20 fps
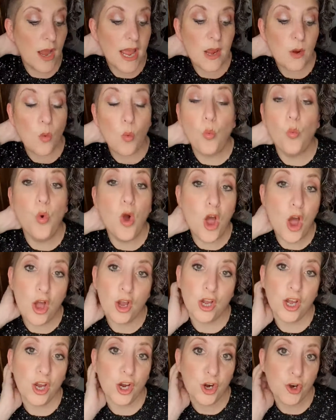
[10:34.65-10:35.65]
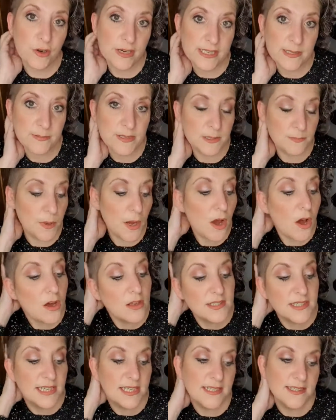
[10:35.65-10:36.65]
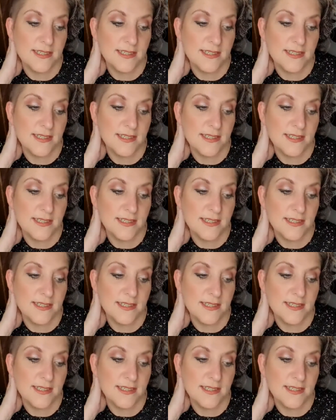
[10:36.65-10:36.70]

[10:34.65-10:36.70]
a work Christmas party.